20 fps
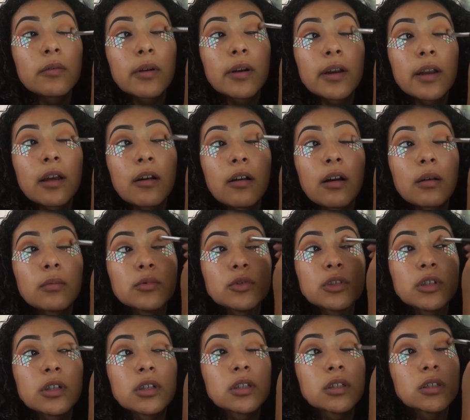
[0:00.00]
right now I'm
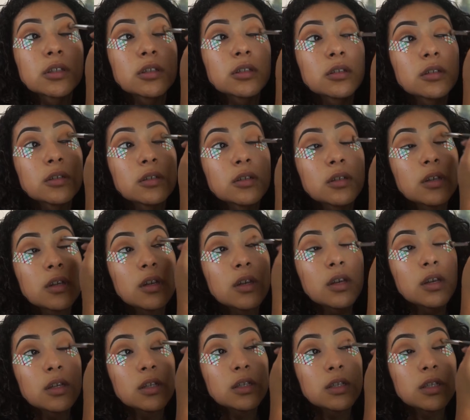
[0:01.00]
just
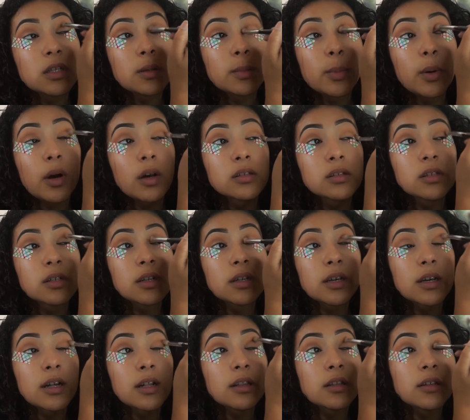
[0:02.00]

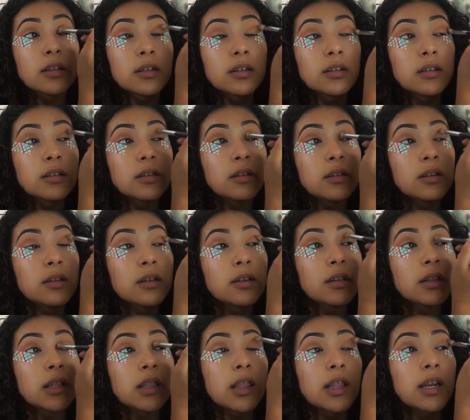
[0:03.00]
depositing color,
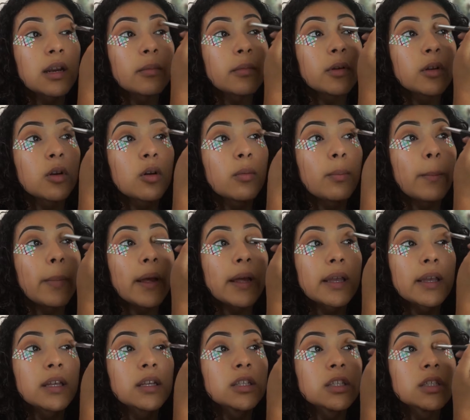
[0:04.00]
then I'm gonna go
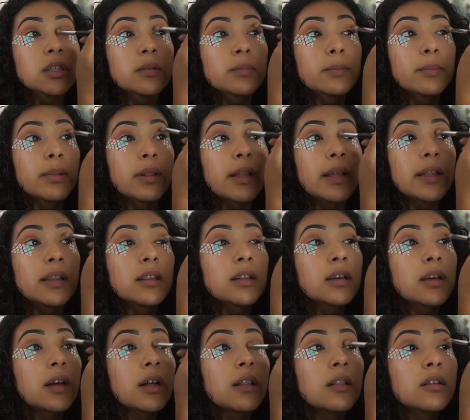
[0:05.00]
back in to blend the
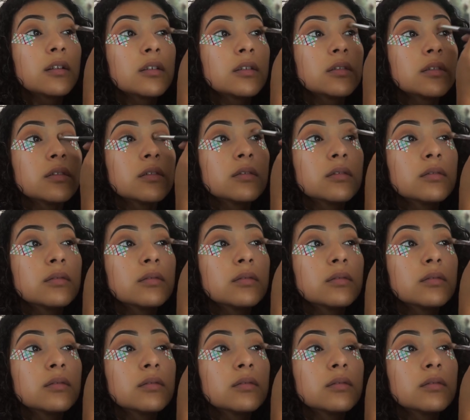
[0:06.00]
colors.